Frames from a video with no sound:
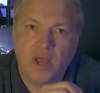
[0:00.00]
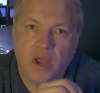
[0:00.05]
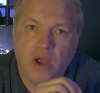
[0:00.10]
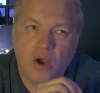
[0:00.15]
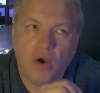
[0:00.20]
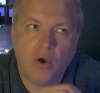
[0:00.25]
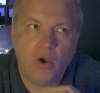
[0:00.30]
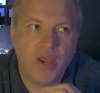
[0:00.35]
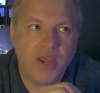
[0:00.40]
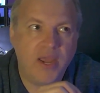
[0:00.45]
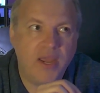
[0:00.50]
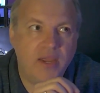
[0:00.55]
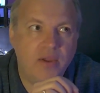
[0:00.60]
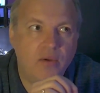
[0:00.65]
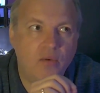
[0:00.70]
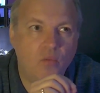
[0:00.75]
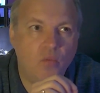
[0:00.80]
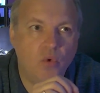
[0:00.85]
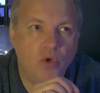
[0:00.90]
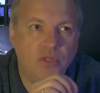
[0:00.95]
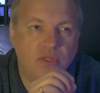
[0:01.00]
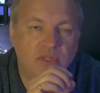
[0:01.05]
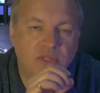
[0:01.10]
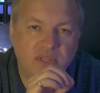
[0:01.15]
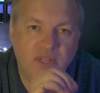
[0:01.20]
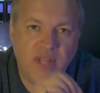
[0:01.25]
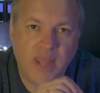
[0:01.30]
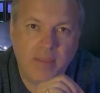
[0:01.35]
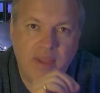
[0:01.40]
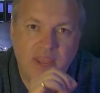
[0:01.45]
I would
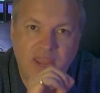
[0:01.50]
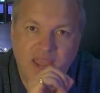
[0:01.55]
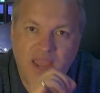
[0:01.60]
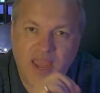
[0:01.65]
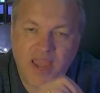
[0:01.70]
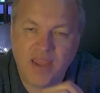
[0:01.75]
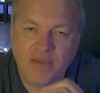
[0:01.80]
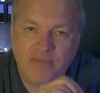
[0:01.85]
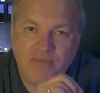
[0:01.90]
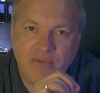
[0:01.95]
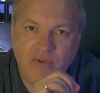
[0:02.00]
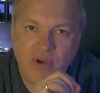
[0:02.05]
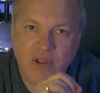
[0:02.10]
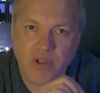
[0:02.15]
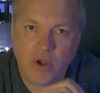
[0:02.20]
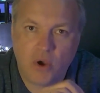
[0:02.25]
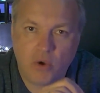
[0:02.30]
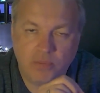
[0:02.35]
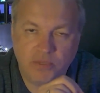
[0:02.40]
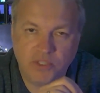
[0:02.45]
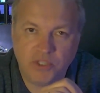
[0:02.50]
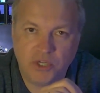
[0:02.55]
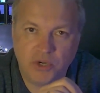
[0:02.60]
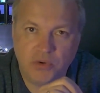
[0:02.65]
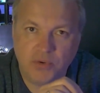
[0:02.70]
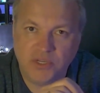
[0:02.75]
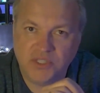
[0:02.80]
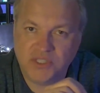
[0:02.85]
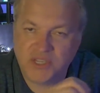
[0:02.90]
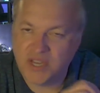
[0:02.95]
dem it every
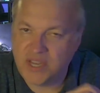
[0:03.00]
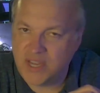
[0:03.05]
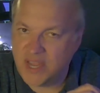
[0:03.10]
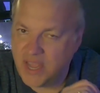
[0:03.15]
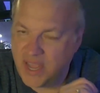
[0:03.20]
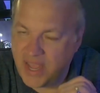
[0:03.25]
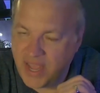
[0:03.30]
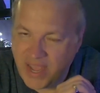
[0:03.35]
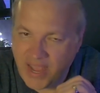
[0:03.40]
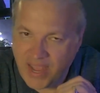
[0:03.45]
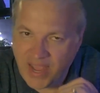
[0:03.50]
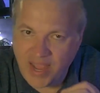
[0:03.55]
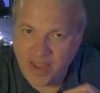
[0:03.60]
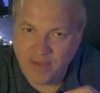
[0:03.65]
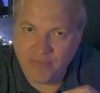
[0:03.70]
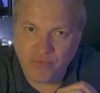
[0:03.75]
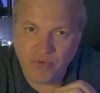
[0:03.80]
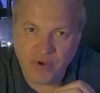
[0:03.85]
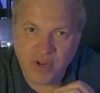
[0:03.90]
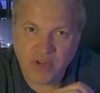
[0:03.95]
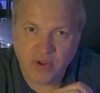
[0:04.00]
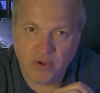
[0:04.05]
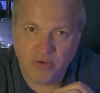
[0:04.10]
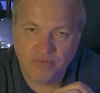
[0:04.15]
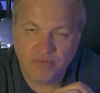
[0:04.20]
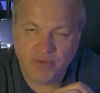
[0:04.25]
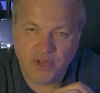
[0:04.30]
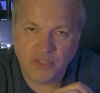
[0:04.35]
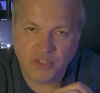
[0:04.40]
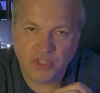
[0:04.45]
opportunity at every
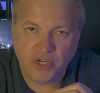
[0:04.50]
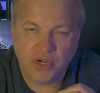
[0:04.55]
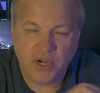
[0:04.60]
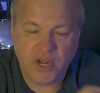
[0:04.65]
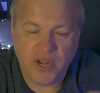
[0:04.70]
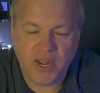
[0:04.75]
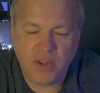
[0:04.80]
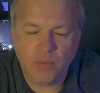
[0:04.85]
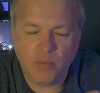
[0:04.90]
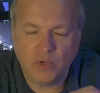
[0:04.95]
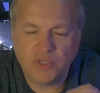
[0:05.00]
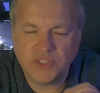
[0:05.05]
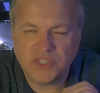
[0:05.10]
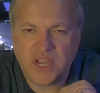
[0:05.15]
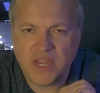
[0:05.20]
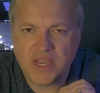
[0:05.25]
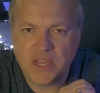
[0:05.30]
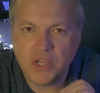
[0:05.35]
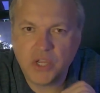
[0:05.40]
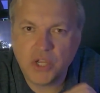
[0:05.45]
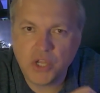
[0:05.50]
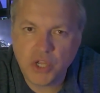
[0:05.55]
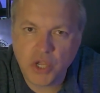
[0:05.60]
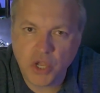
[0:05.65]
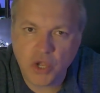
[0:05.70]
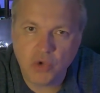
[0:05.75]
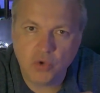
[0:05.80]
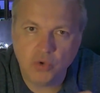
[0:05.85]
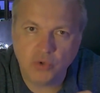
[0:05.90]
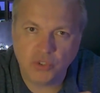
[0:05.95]
convention. It was a
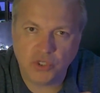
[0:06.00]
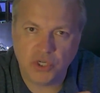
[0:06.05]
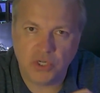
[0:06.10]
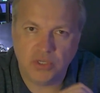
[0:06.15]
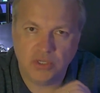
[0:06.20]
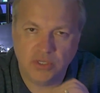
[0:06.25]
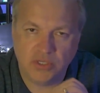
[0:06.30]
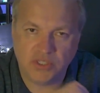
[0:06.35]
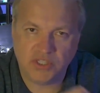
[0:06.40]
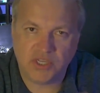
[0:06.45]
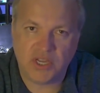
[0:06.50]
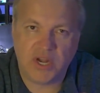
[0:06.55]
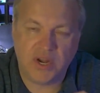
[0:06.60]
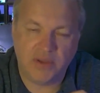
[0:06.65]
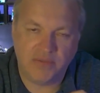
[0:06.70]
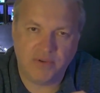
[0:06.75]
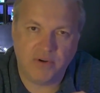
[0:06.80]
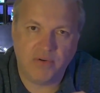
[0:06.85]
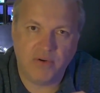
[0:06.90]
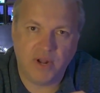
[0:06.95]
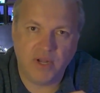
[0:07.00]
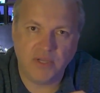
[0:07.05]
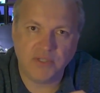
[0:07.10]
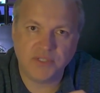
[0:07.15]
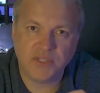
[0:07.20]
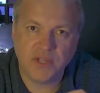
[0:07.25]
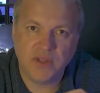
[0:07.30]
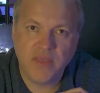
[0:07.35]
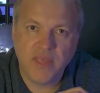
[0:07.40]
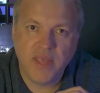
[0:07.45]
huge seller for
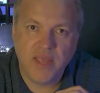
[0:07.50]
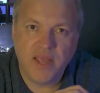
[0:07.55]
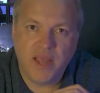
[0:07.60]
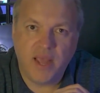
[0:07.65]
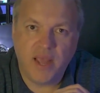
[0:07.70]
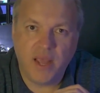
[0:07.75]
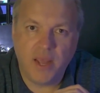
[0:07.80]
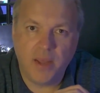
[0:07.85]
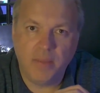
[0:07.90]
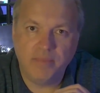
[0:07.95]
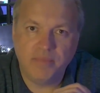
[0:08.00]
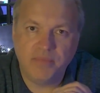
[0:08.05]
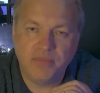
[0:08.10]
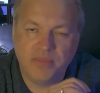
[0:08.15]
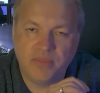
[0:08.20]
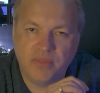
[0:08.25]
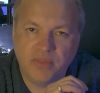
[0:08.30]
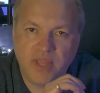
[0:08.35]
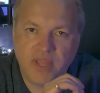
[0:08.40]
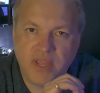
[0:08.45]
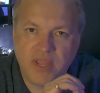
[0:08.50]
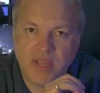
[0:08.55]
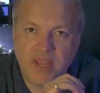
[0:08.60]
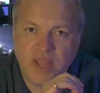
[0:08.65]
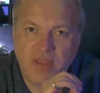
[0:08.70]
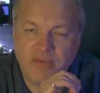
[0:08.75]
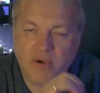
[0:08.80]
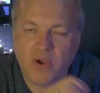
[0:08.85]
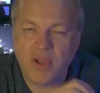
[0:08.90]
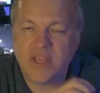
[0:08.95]
us.
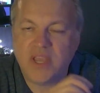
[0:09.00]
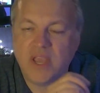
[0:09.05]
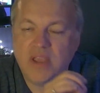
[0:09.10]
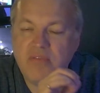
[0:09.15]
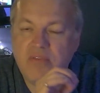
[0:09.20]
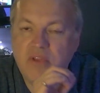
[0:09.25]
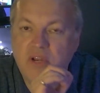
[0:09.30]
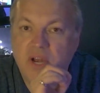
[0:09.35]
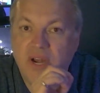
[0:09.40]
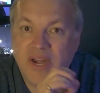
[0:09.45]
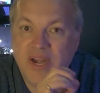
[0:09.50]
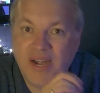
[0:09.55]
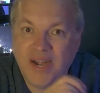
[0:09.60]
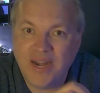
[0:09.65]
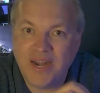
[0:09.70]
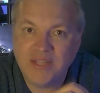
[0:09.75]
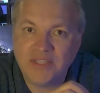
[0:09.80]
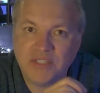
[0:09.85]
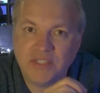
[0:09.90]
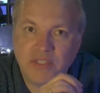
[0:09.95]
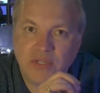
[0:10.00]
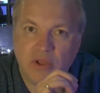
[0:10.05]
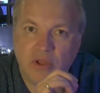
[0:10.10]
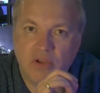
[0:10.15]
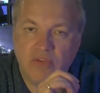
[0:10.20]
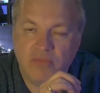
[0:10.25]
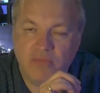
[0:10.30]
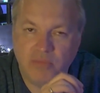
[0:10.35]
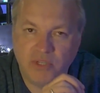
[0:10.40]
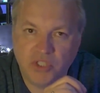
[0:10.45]
If I gave you the list
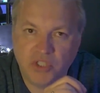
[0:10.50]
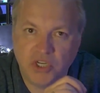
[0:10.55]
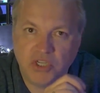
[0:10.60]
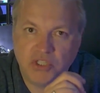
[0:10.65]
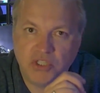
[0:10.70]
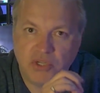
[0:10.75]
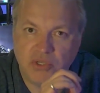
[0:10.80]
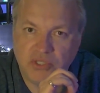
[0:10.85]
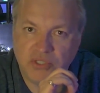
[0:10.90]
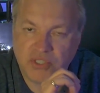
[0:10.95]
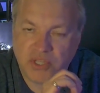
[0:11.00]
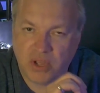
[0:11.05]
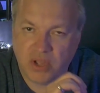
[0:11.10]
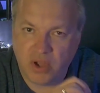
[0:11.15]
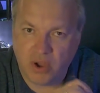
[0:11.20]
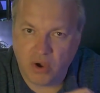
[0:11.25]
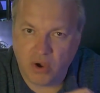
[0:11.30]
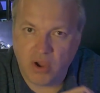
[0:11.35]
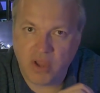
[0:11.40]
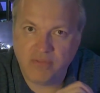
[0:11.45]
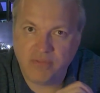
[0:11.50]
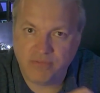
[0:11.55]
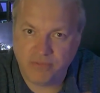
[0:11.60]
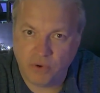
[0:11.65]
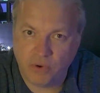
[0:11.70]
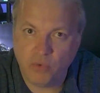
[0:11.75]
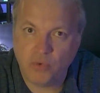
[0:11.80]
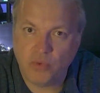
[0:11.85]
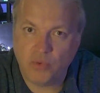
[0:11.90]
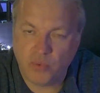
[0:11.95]
of magicians that I
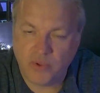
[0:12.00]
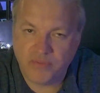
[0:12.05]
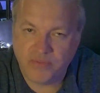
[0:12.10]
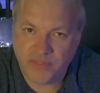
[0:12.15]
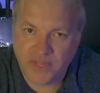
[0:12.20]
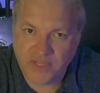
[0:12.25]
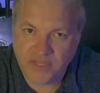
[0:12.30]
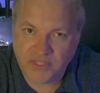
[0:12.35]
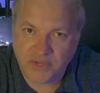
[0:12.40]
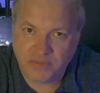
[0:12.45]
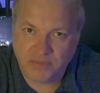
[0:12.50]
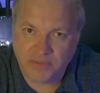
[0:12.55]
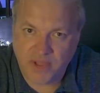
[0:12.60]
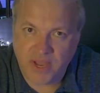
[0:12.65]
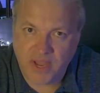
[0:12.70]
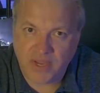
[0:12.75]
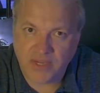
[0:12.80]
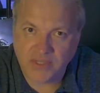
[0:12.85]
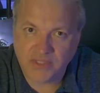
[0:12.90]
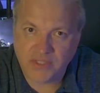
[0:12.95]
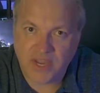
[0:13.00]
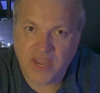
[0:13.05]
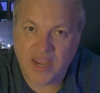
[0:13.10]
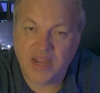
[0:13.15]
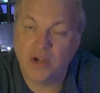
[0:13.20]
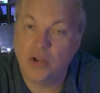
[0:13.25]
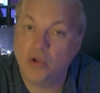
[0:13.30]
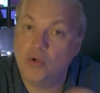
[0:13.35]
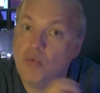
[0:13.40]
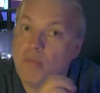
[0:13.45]
fooled with this effect
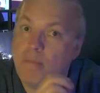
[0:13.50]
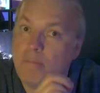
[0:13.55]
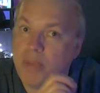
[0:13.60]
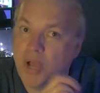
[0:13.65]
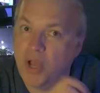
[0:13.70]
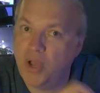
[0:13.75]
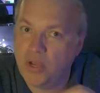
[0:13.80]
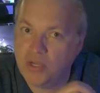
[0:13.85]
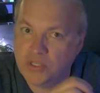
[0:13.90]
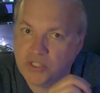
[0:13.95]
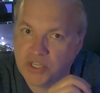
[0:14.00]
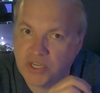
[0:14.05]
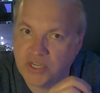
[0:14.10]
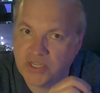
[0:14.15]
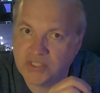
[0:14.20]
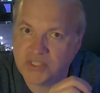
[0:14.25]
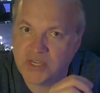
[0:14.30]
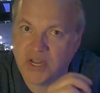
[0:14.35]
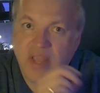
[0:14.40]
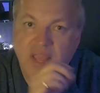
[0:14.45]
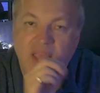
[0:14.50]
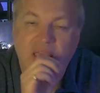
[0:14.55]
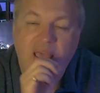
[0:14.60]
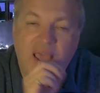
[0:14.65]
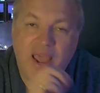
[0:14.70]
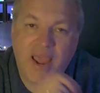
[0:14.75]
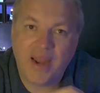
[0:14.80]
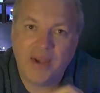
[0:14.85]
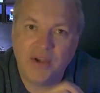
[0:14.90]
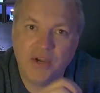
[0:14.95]
and who purchased
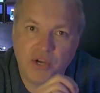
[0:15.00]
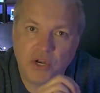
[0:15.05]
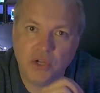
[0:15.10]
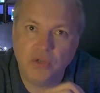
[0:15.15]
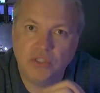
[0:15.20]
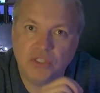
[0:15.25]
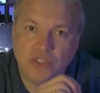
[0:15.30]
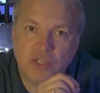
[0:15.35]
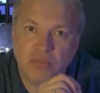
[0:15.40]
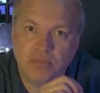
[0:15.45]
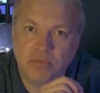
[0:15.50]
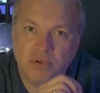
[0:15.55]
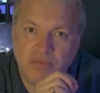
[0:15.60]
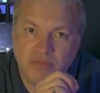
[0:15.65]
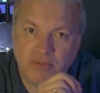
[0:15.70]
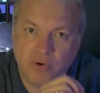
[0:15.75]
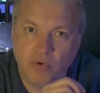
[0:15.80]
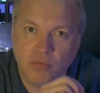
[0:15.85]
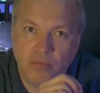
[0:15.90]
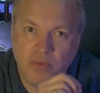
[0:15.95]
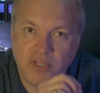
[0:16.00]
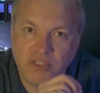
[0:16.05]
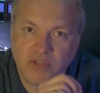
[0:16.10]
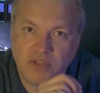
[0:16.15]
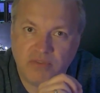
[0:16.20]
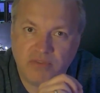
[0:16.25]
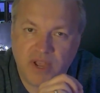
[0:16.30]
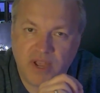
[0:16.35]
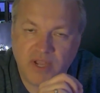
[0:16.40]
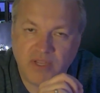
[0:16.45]
and used to perform this
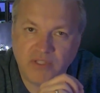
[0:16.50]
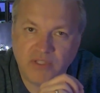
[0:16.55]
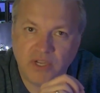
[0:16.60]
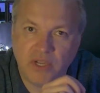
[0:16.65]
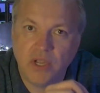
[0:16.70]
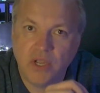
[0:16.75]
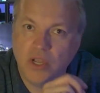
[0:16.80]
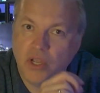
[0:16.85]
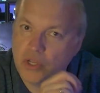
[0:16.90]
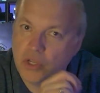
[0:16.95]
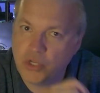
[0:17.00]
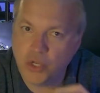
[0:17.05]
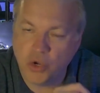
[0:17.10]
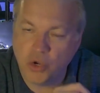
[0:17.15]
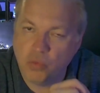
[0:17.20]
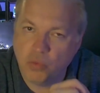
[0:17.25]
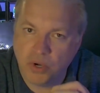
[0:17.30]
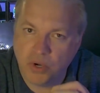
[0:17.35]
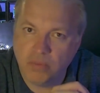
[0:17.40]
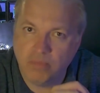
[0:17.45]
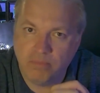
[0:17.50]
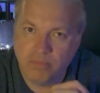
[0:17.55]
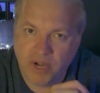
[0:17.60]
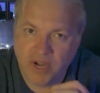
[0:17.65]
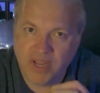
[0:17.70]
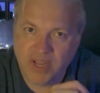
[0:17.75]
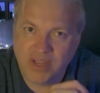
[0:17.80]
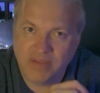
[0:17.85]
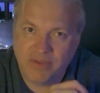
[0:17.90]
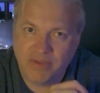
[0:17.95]
effect, you wouldn't
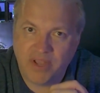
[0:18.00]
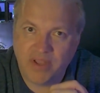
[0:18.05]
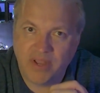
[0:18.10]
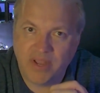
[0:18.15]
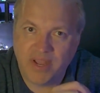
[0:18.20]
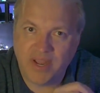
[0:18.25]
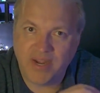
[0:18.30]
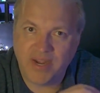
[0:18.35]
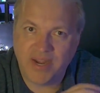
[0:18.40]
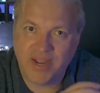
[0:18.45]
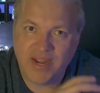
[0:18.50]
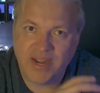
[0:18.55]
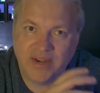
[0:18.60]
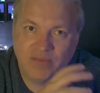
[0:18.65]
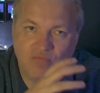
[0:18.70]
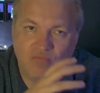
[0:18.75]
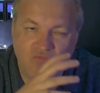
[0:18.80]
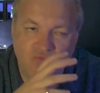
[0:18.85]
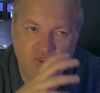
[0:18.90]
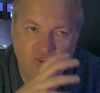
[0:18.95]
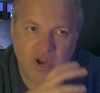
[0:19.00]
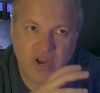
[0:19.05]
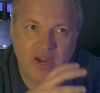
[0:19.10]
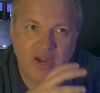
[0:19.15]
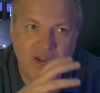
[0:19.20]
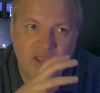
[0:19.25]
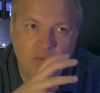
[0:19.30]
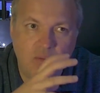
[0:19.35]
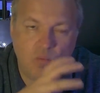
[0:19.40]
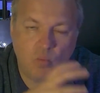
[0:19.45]
believe it. It
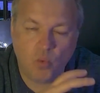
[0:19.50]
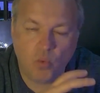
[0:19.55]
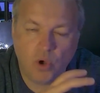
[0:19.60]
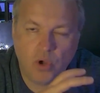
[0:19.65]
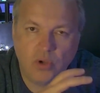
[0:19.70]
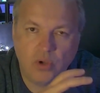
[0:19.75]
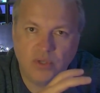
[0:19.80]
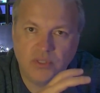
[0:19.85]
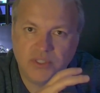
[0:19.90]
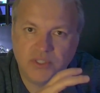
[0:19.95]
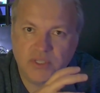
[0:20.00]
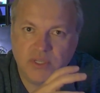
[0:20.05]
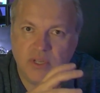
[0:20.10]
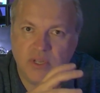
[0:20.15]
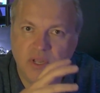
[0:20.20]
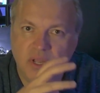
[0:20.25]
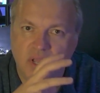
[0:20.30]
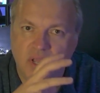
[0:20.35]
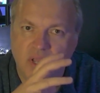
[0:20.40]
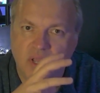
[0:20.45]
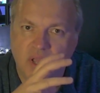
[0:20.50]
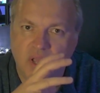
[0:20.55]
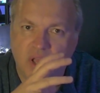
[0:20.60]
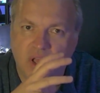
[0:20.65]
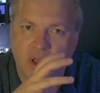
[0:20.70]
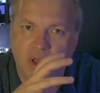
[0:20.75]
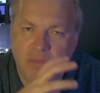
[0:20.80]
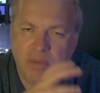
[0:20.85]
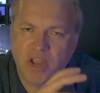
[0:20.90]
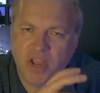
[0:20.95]
really was
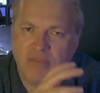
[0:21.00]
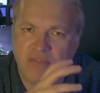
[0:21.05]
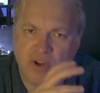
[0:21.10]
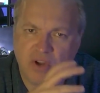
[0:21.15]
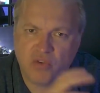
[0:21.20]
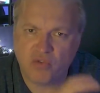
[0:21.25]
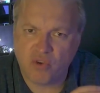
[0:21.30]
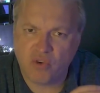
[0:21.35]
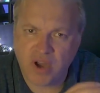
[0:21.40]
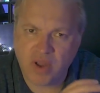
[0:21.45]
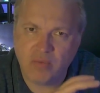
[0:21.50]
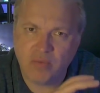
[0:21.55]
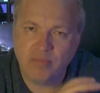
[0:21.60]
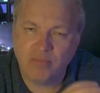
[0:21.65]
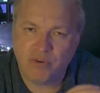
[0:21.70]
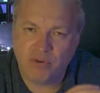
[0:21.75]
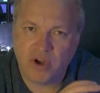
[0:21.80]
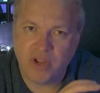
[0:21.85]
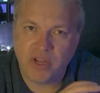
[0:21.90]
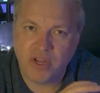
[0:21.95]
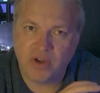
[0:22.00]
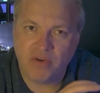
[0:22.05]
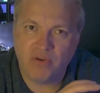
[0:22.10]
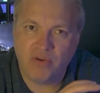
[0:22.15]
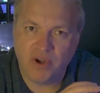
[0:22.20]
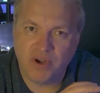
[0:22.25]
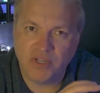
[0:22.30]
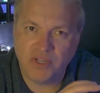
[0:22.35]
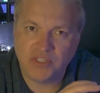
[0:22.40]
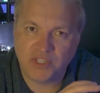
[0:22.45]
a bit of a groundbreaker
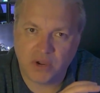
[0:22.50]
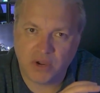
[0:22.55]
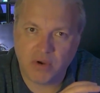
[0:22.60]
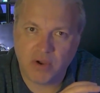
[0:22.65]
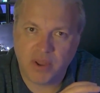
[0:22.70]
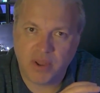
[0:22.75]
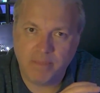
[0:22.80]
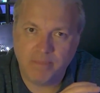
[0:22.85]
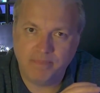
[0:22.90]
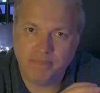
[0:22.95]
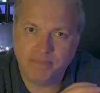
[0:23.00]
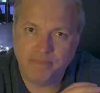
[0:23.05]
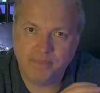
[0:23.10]
at the time.